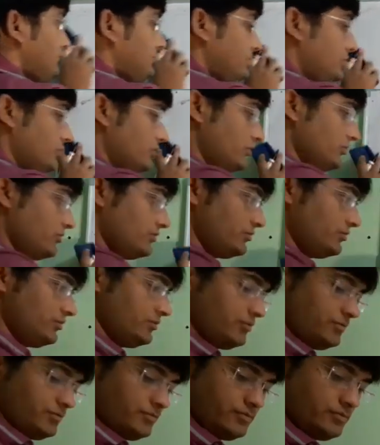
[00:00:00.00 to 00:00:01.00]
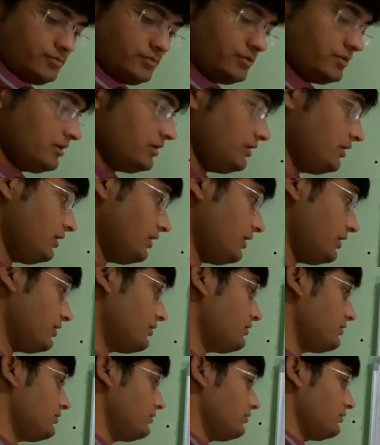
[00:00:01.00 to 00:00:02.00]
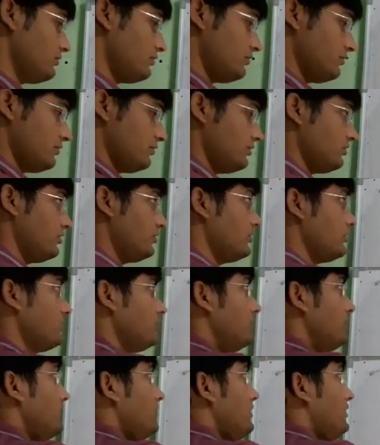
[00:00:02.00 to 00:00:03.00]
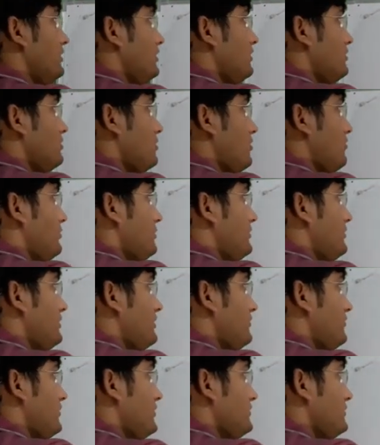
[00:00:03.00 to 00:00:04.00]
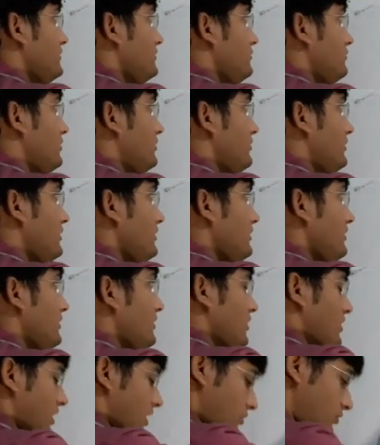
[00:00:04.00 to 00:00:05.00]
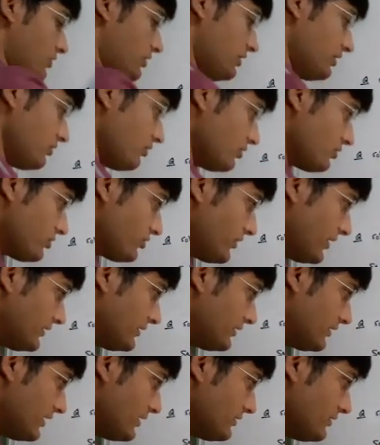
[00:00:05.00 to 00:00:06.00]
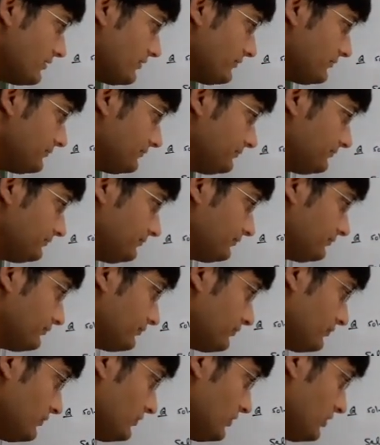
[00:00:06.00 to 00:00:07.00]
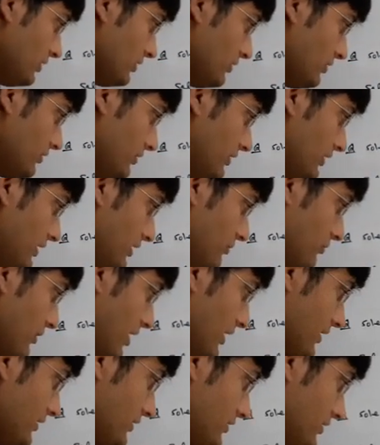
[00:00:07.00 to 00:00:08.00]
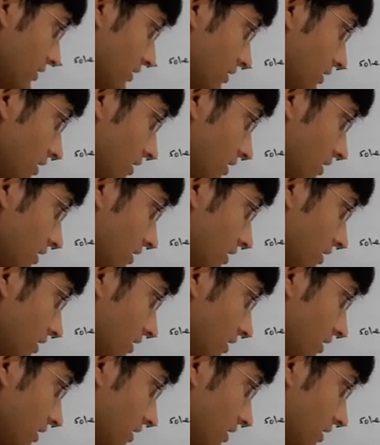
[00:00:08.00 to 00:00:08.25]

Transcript: So here your complementary function will be, and we can also write it as d minus d